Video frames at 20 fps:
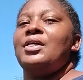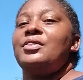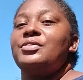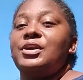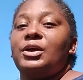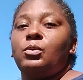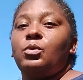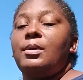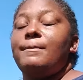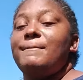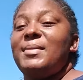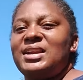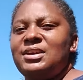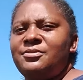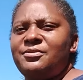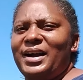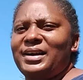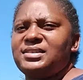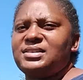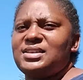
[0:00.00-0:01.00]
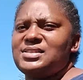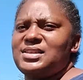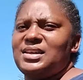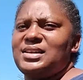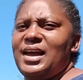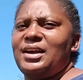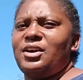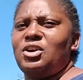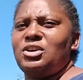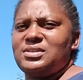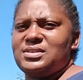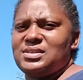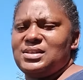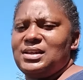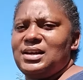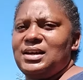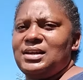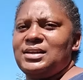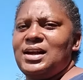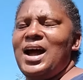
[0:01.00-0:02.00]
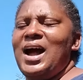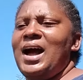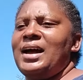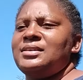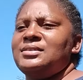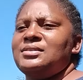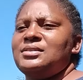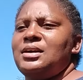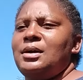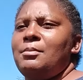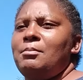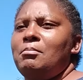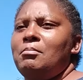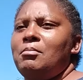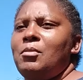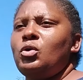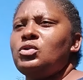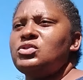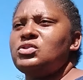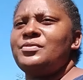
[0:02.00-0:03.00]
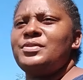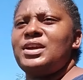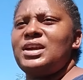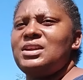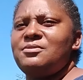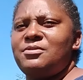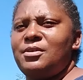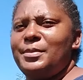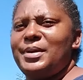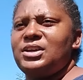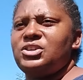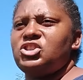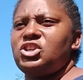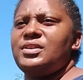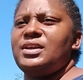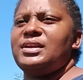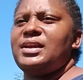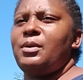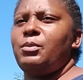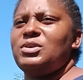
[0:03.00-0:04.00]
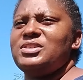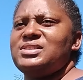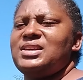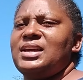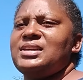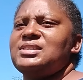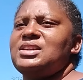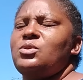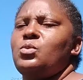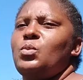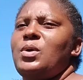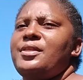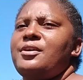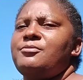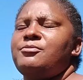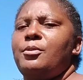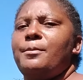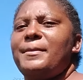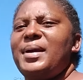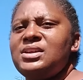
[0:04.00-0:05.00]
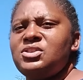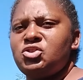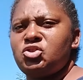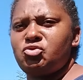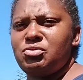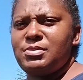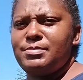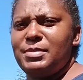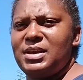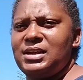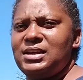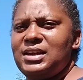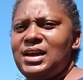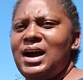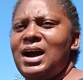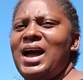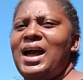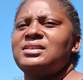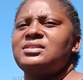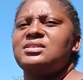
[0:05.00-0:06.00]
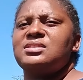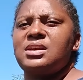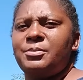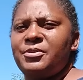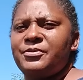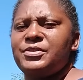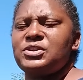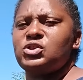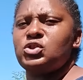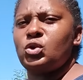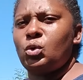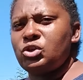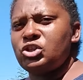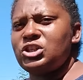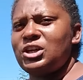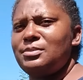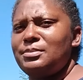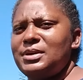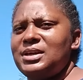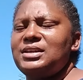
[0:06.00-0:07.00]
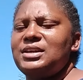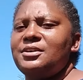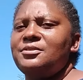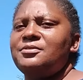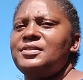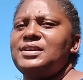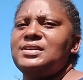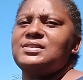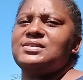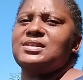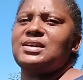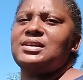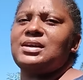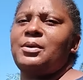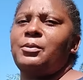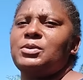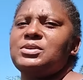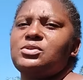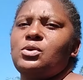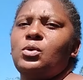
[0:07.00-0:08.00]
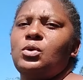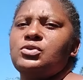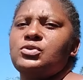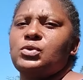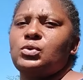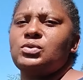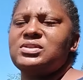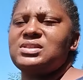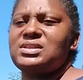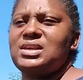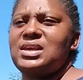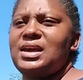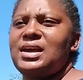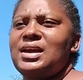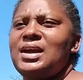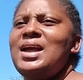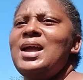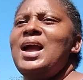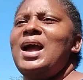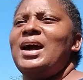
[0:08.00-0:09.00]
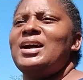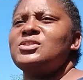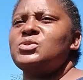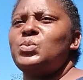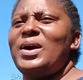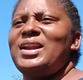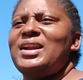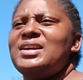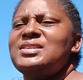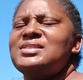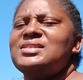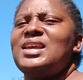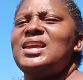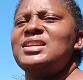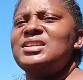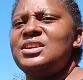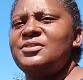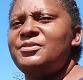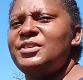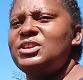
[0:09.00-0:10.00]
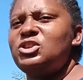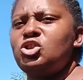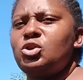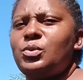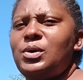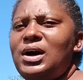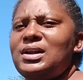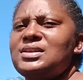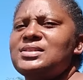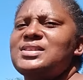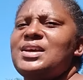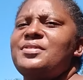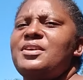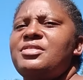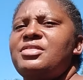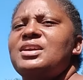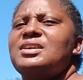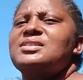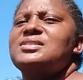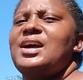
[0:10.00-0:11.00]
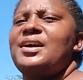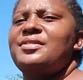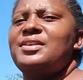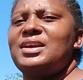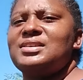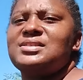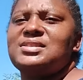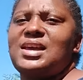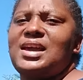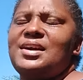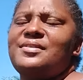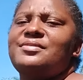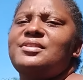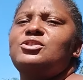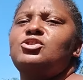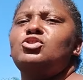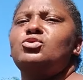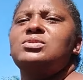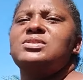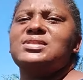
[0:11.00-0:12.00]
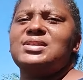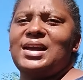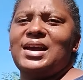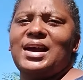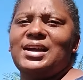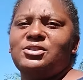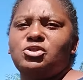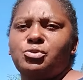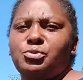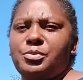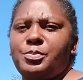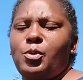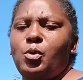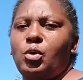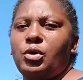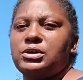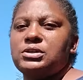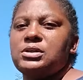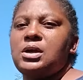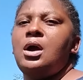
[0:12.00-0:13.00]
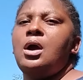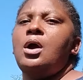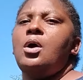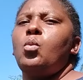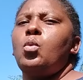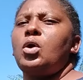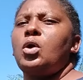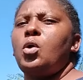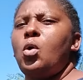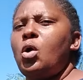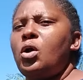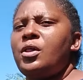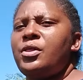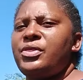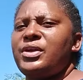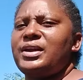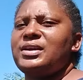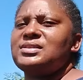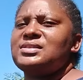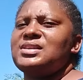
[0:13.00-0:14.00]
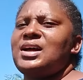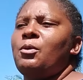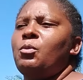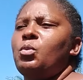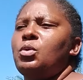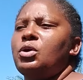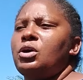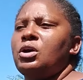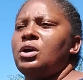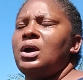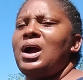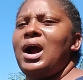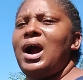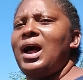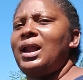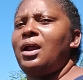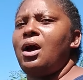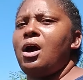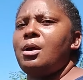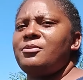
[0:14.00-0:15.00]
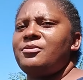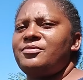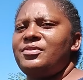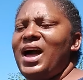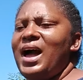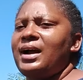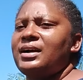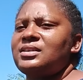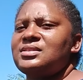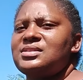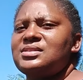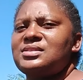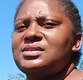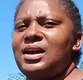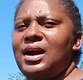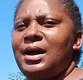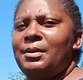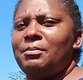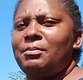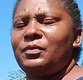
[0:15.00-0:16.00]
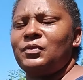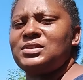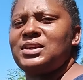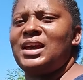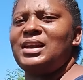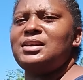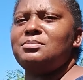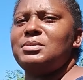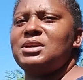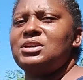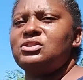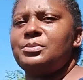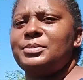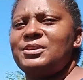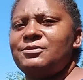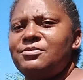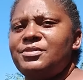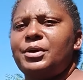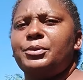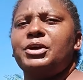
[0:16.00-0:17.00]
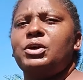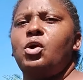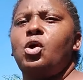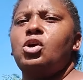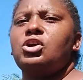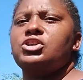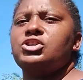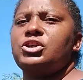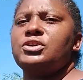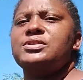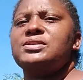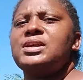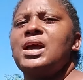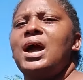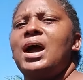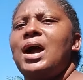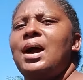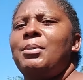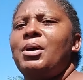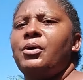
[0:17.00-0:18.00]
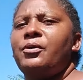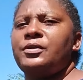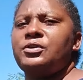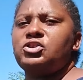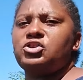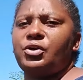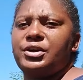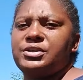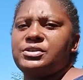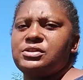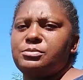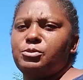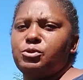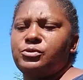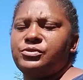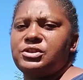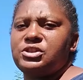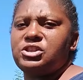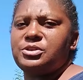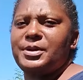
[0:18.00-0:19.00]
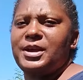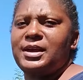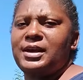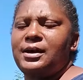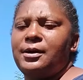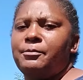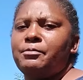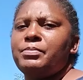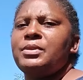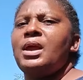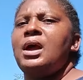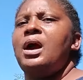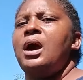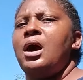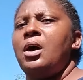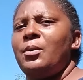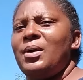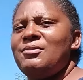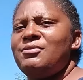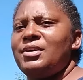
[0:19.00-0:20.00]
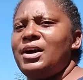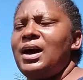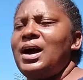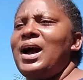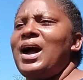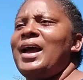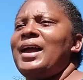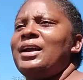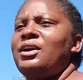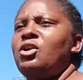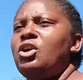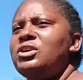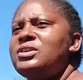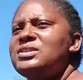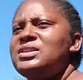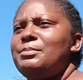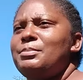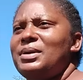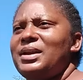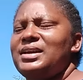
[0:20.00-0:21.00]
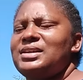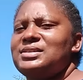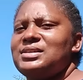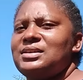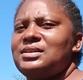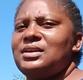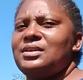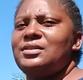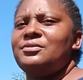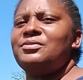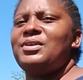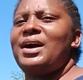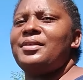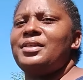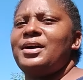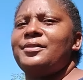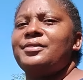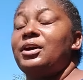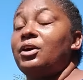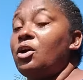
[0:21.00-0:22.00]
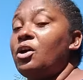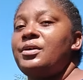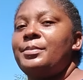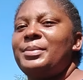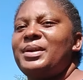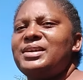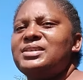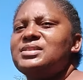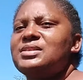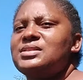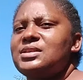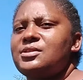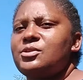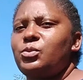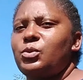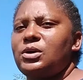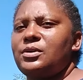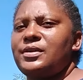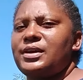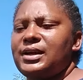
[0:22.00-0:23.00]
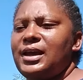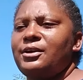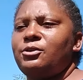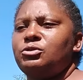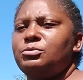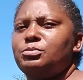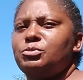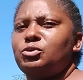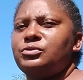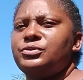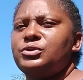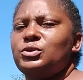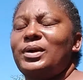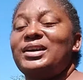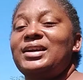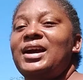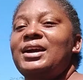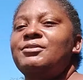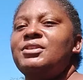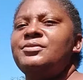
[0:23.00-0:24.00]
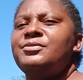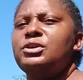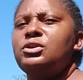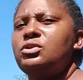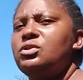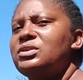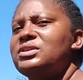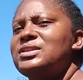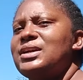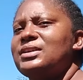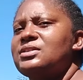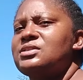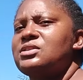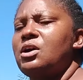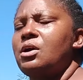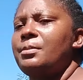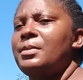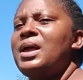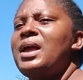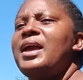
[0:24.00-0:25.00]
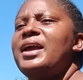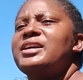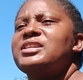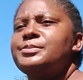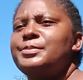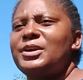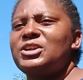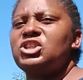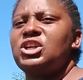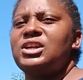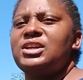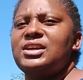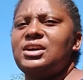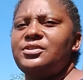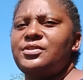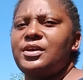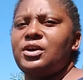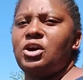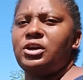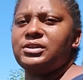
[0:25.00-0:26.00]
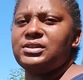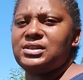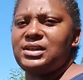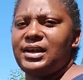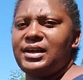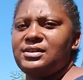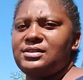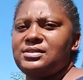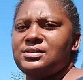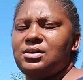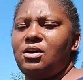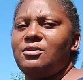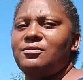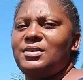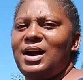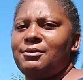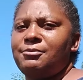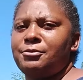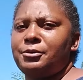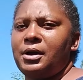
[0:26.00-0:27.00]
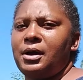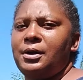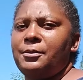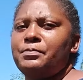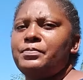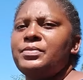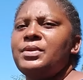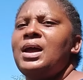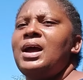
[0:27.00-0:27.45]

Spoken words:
There were many factors that I considered, and most of the information that I was getting, whether from mainstream media and some of the social media feeds that I was also seeing, as well as individuals and the things that they say and the news they had to report, were all things that were alarm flags telling me to be very cautious about the choice to move to Jamaica. However, I contemplated the fact that there are other places in the world that I could move to, and I've even looked at some, especially on the continent of Africa.